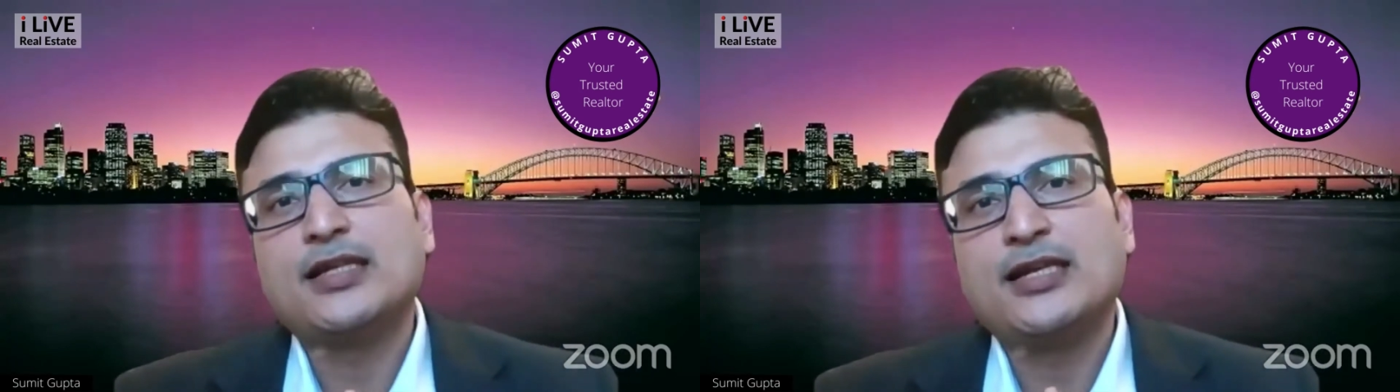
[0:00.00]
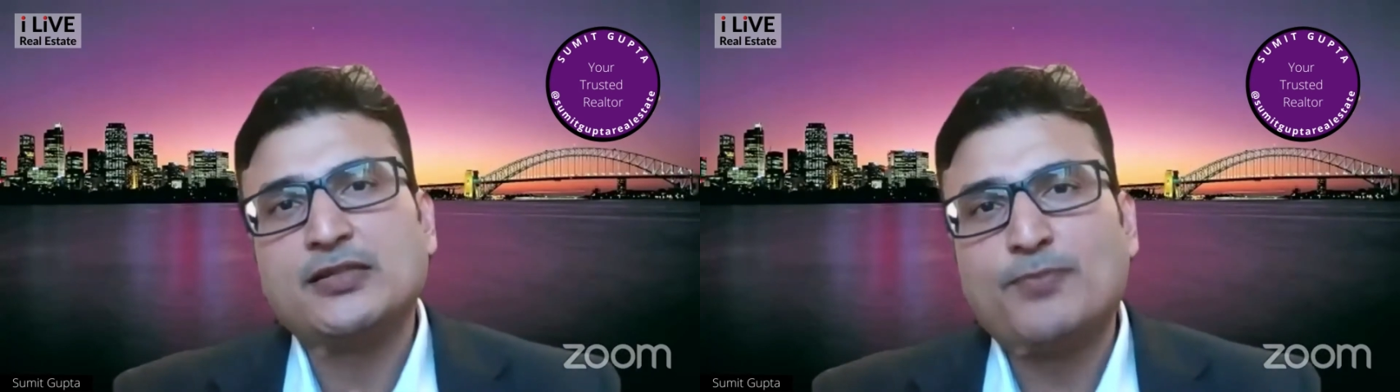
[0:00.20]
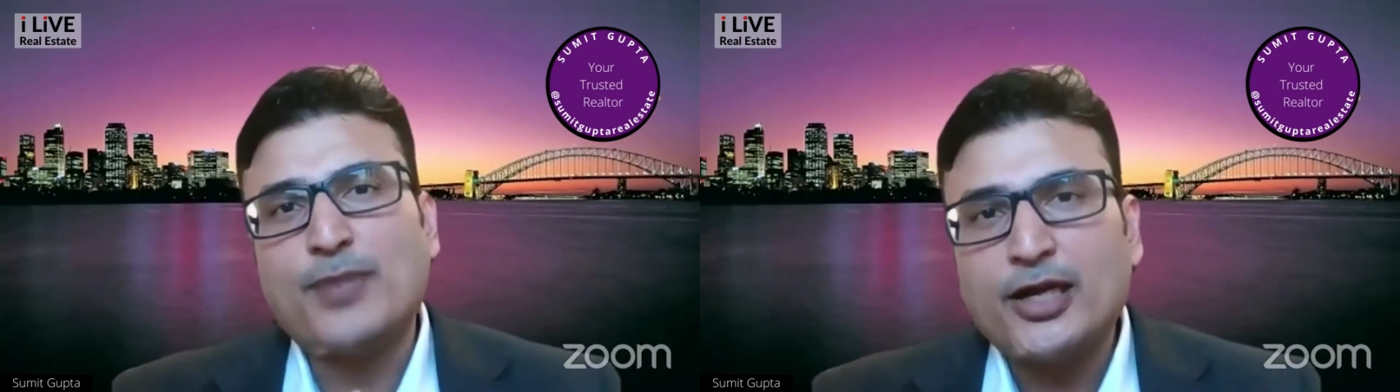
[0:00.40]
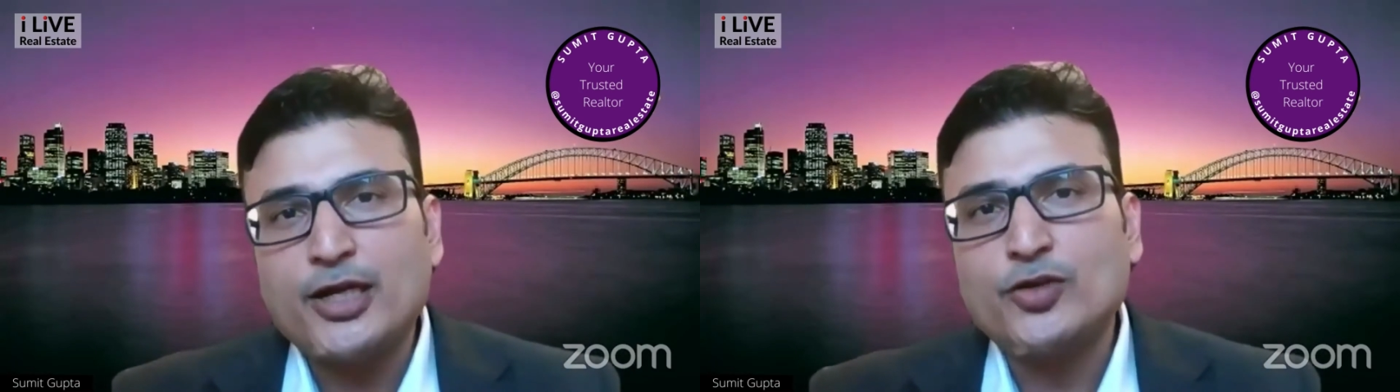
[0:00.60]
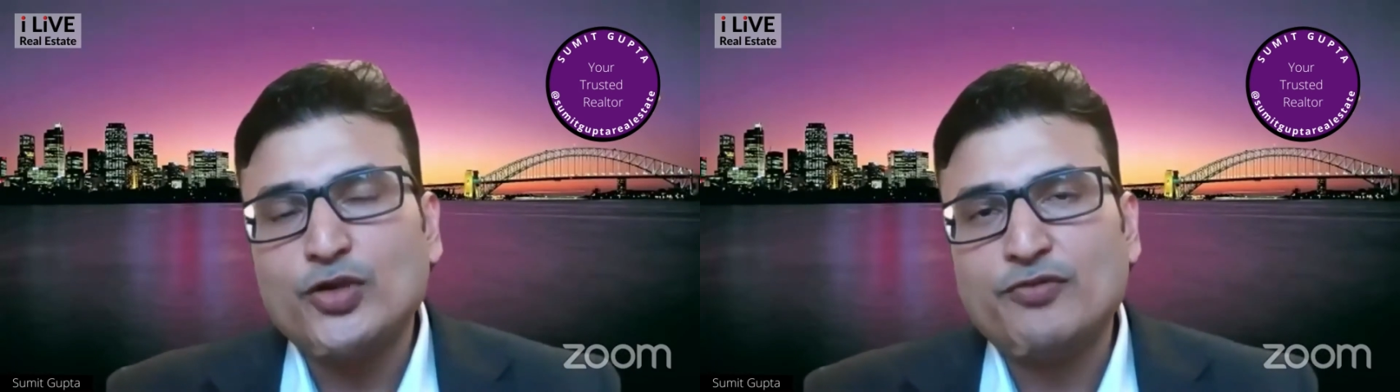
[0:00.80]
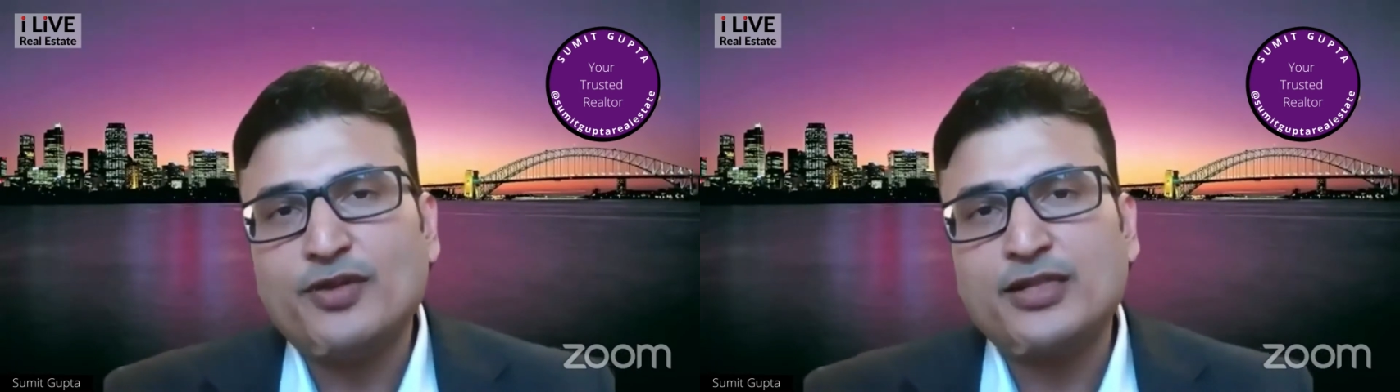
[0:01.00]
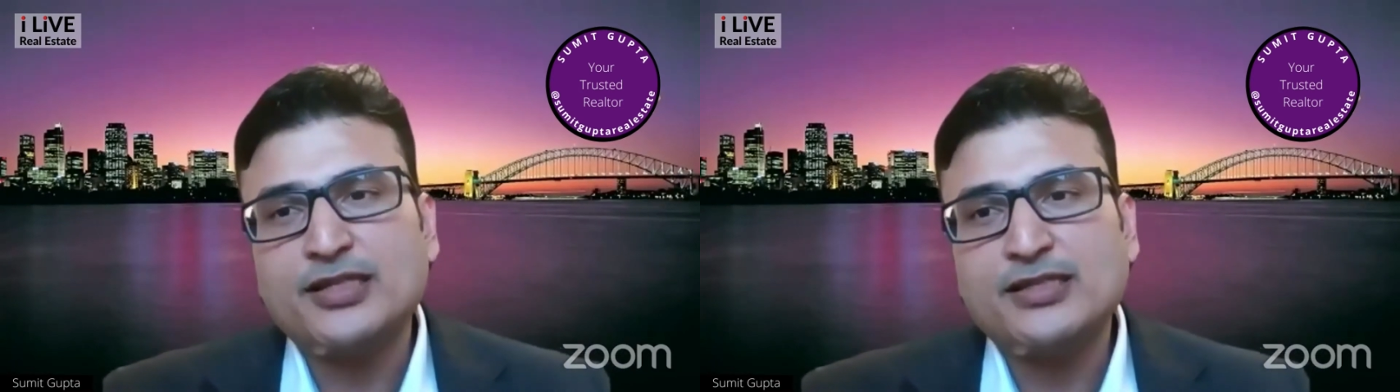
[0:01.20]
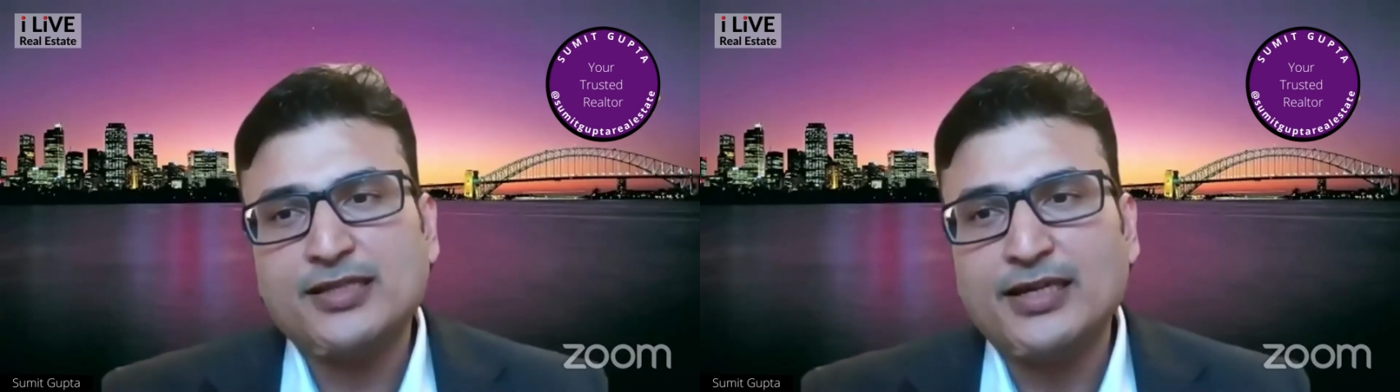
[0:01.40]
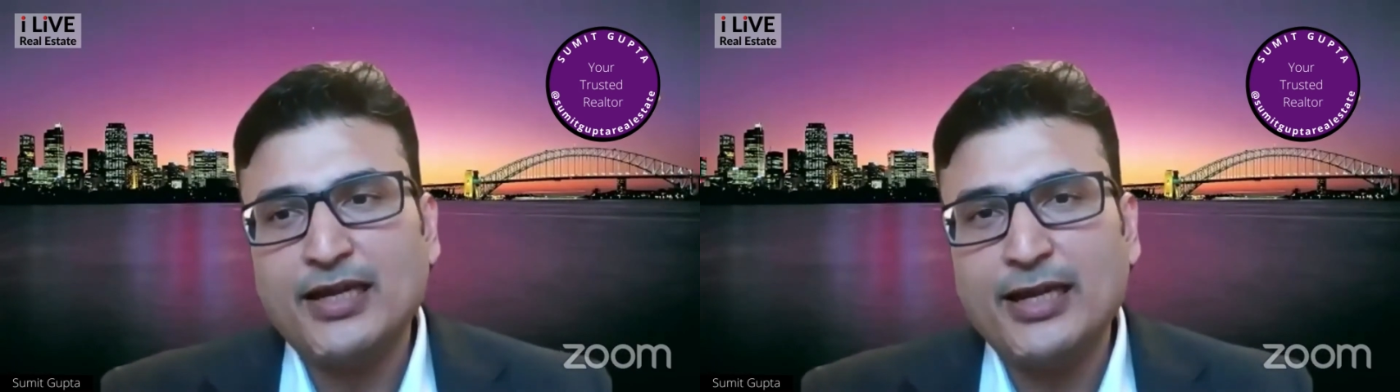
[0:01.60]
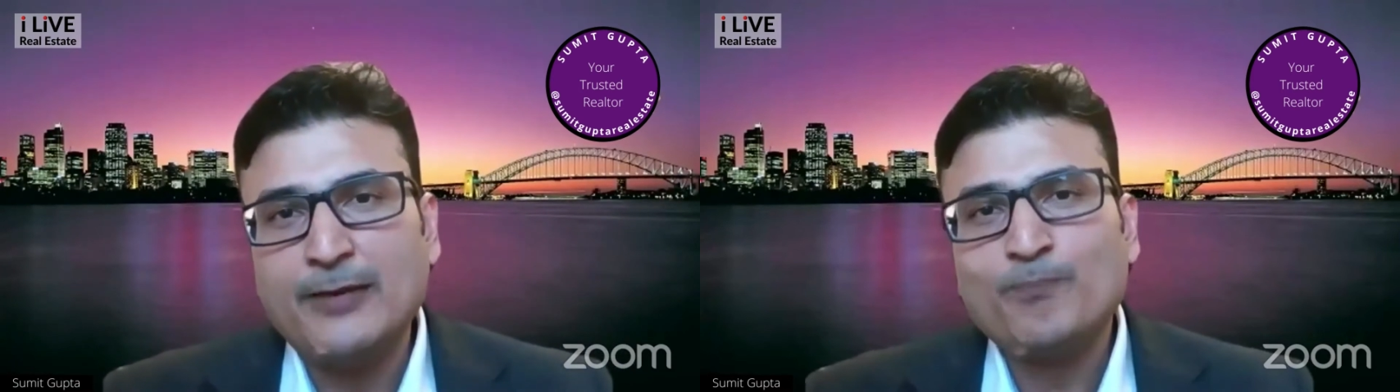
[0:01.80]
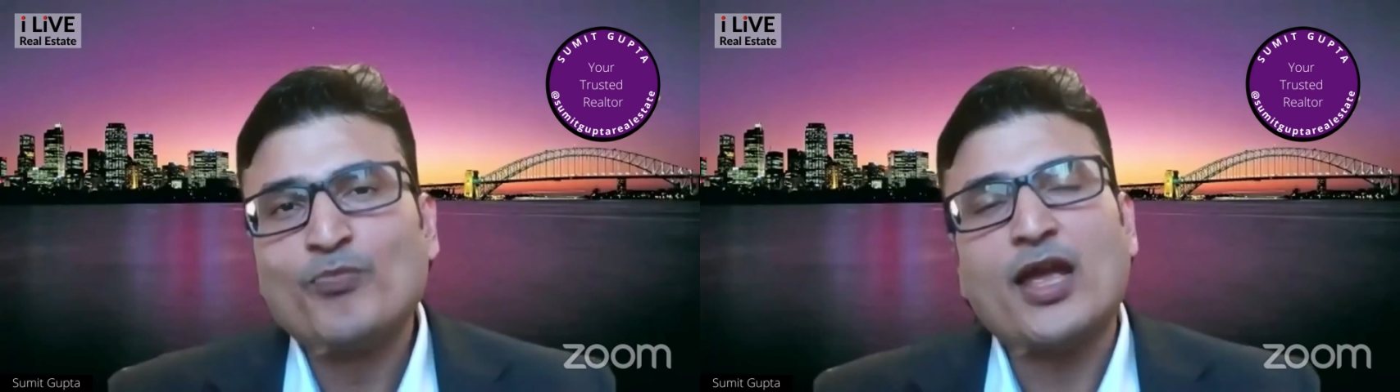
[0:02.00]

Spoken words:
it is better to invest in Sydney